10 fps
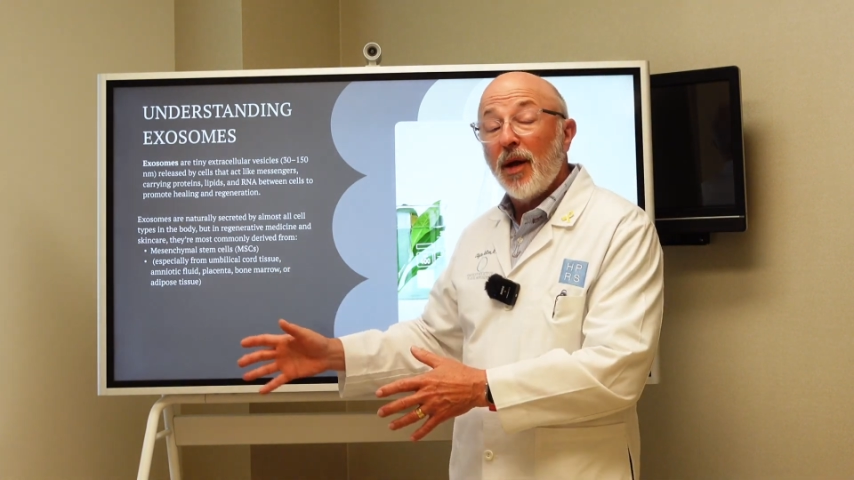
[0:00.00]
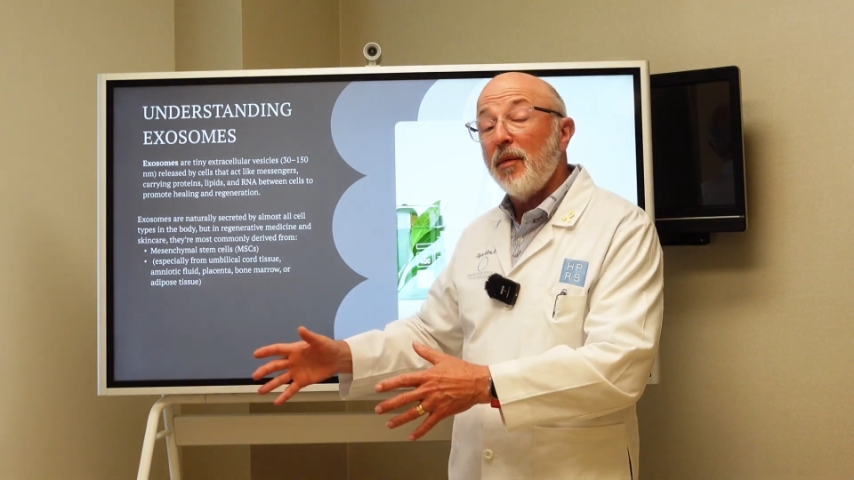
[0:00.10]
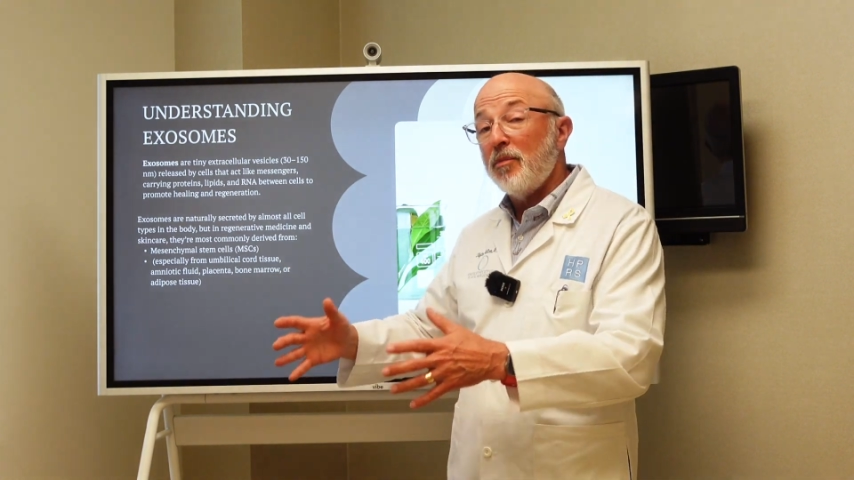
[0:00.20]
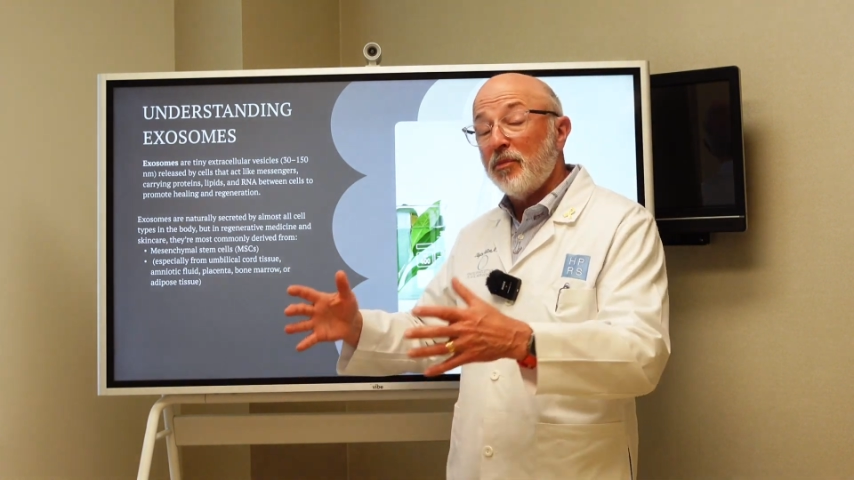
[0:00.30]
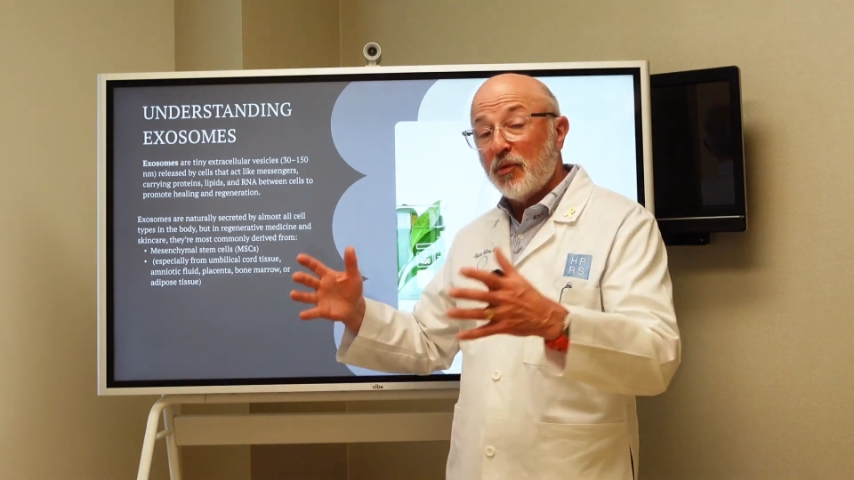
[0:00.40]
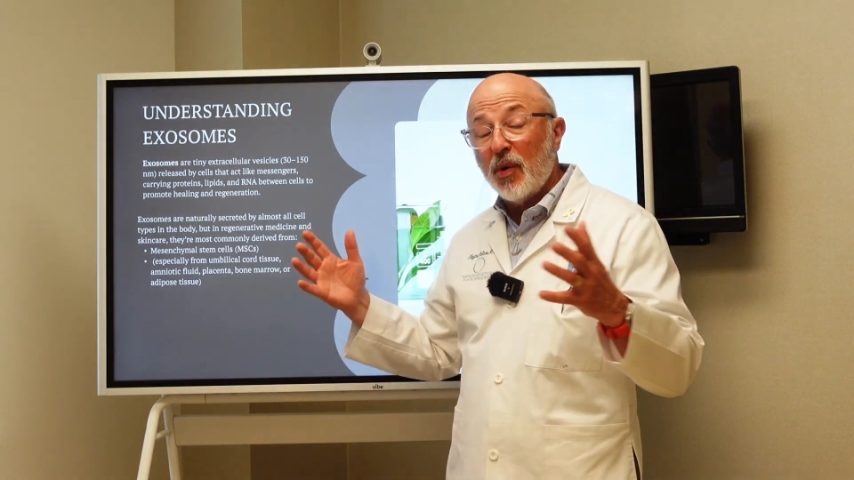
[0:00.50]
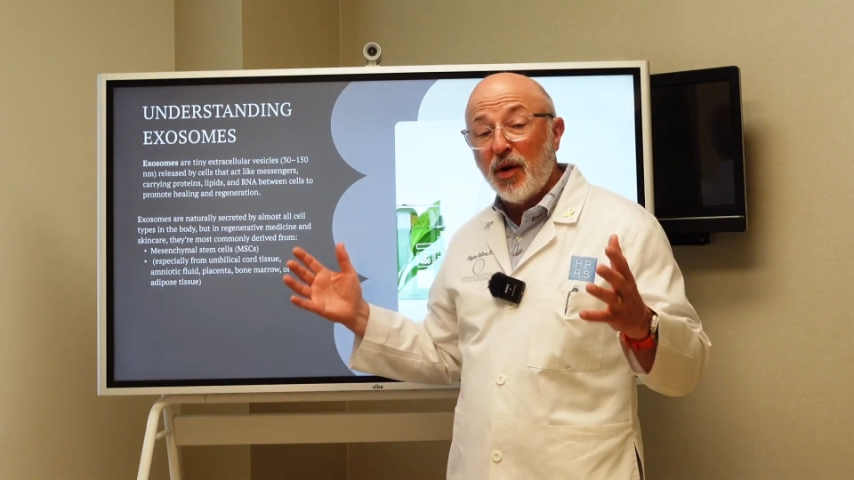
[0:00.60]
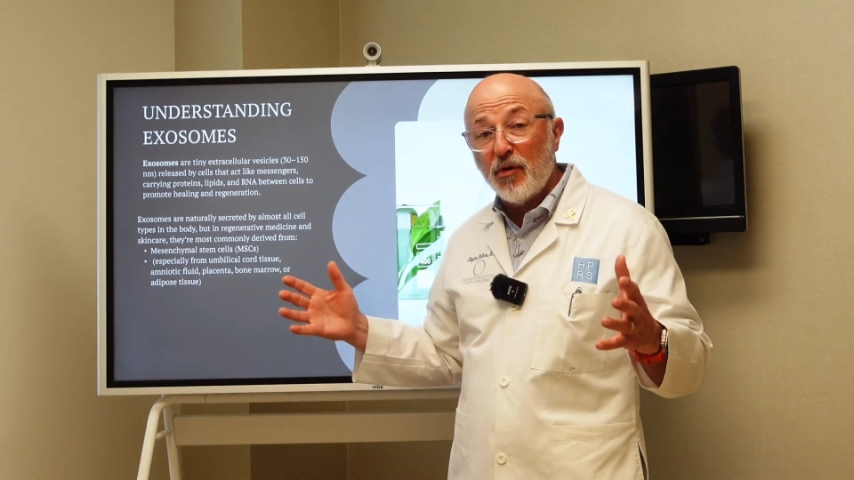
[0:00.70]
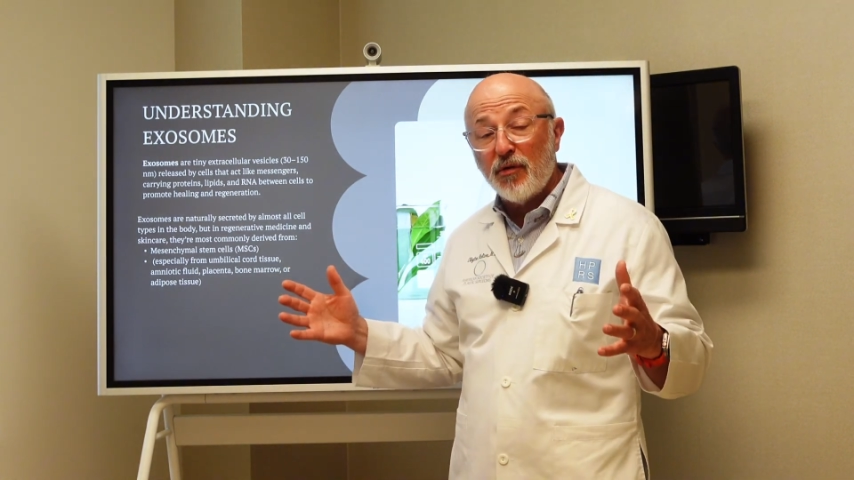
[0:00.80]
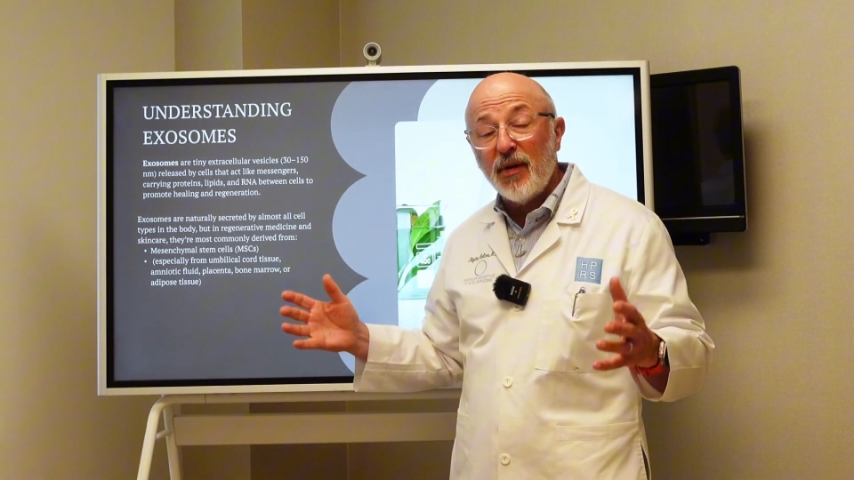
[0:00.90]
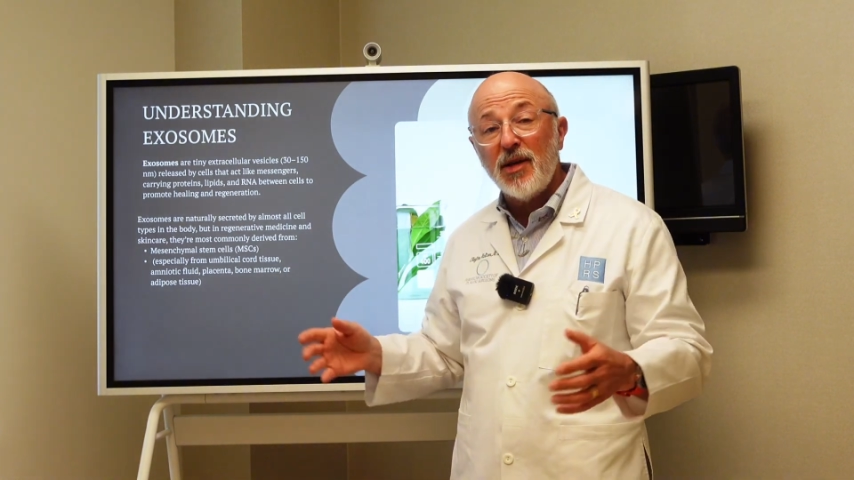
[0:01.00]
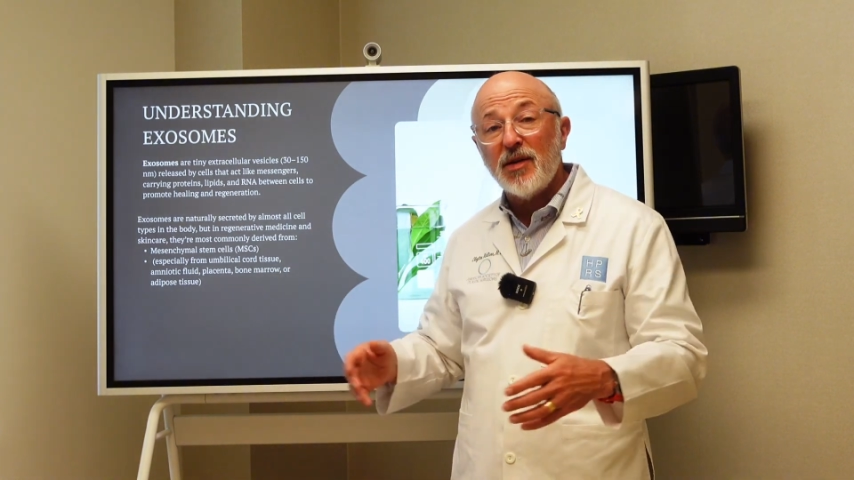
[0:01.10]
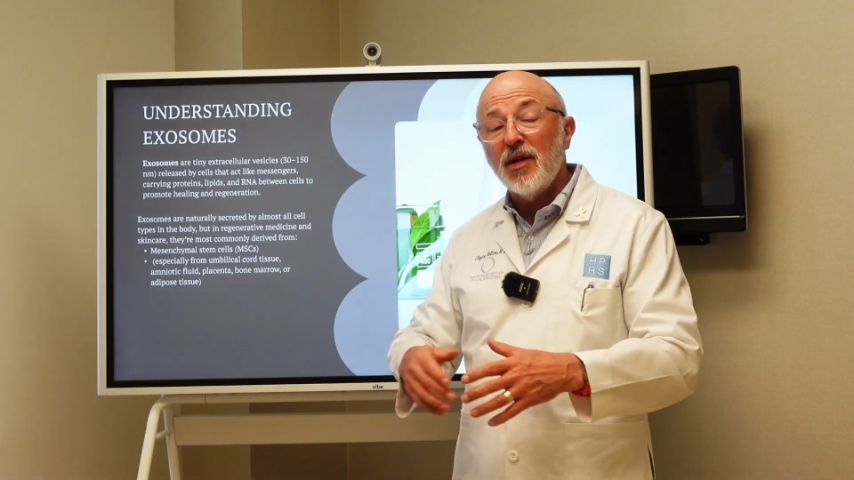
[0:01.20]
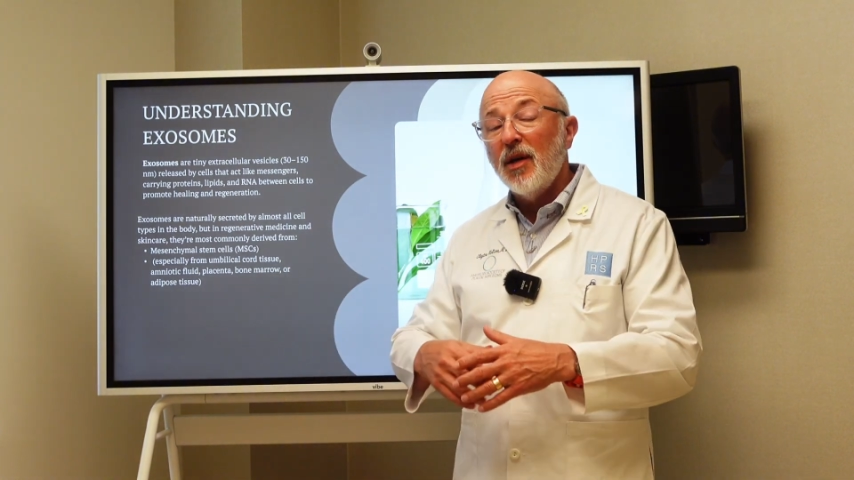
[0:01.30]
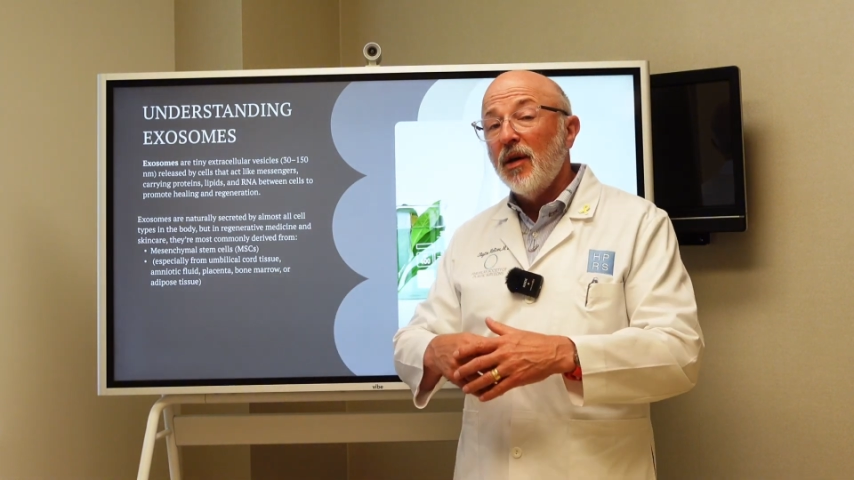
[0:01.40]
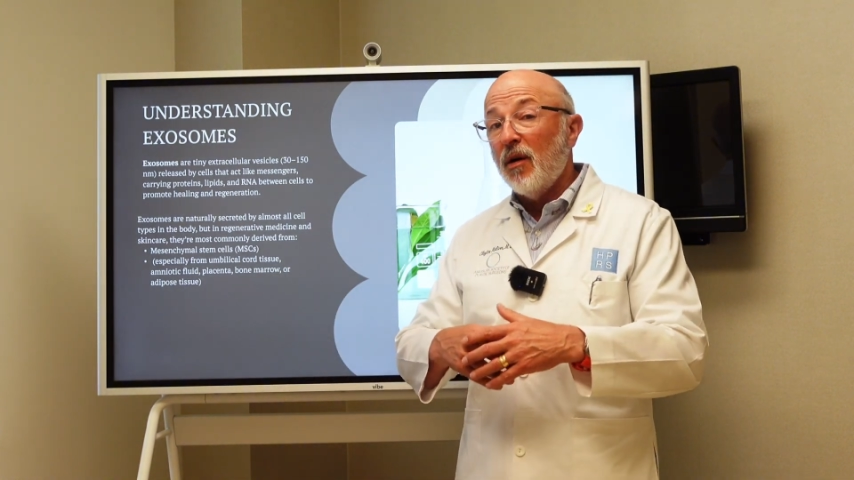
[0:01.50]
and is put on your face,